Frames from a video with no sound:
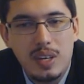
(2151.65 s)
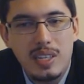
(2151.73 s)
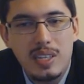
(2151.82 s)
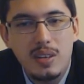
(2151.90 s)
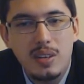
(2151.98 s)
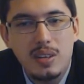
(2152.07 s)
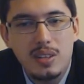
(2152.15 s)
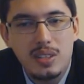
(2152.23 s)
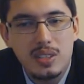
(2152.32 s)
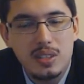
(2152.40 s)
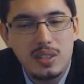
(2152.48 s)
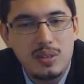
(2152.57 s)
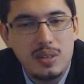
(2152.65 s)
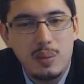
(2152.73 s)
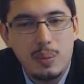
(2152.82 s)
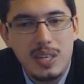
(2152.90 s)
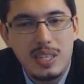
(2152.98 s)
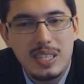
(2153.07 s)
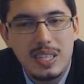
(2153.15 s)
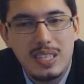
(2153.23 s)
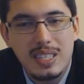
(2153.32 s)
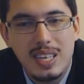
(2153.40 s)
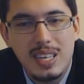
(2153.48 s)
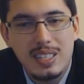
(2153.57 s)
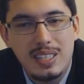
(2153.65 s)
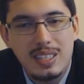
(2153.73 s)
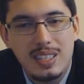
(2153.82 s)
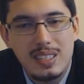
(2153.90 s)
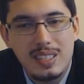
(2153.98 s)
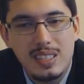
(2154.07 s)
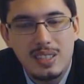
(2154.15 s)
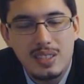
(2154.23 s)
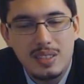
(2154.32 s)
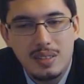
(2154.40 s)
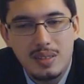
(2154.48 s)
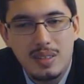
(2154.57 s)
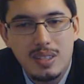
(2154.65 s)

and then Newgarden showed great pace near the end, and he just